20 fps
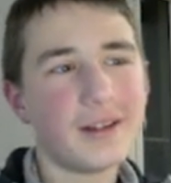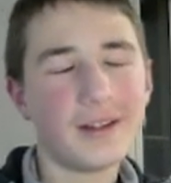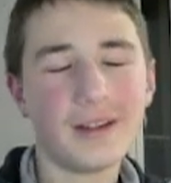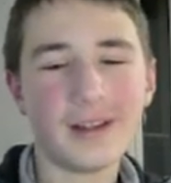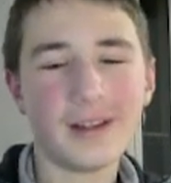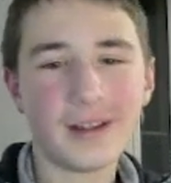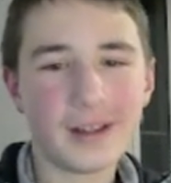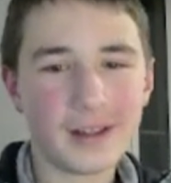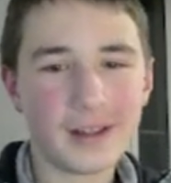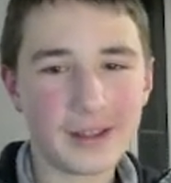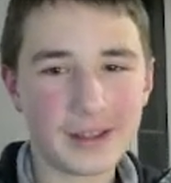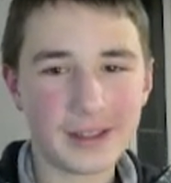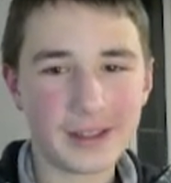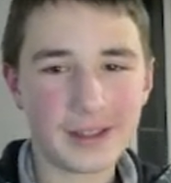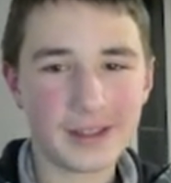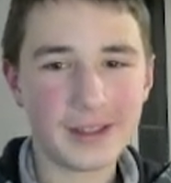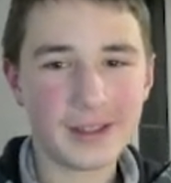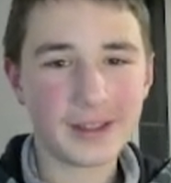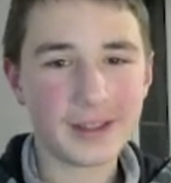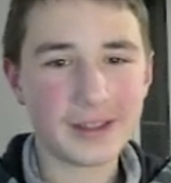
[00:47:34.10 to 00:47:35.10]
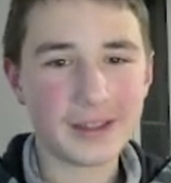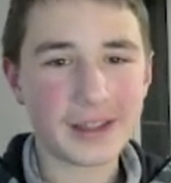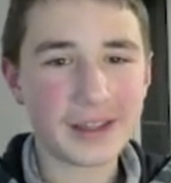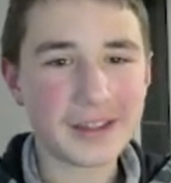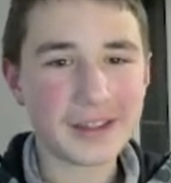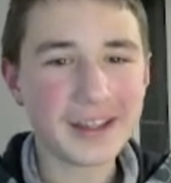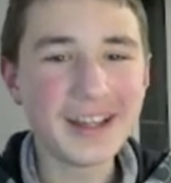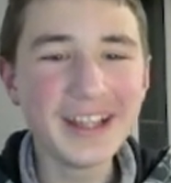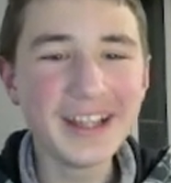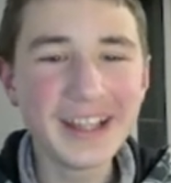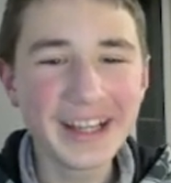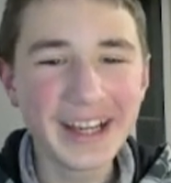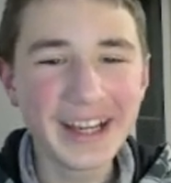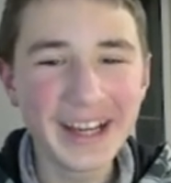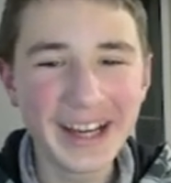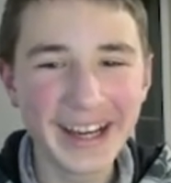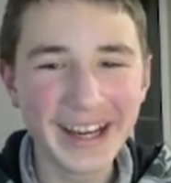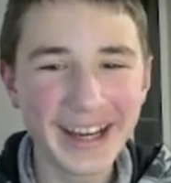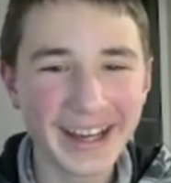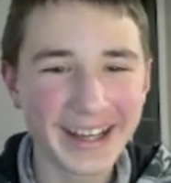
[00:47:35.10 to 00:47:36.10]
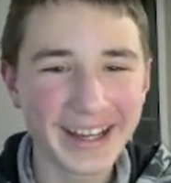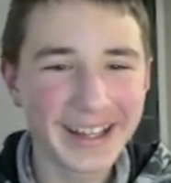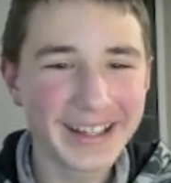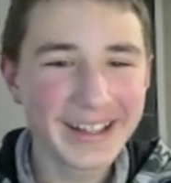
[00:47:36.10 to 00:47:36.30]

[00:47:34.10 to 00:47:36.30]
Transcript: Ay, ay, ay, ay, ay.